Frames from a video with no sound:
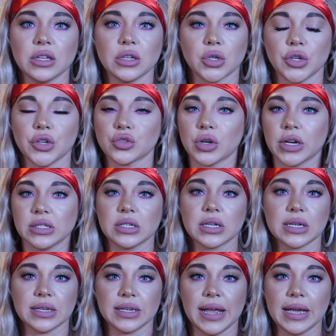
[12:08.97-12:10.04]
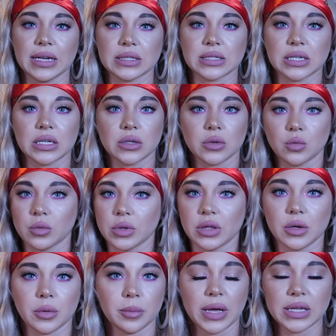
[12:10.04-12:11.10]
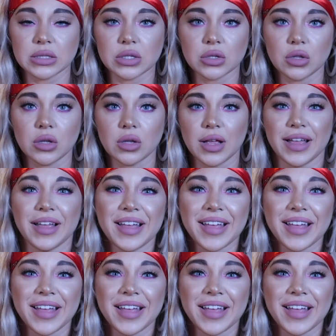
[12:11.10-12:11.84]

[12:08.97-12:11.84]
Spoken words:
You're trying to connect with your mental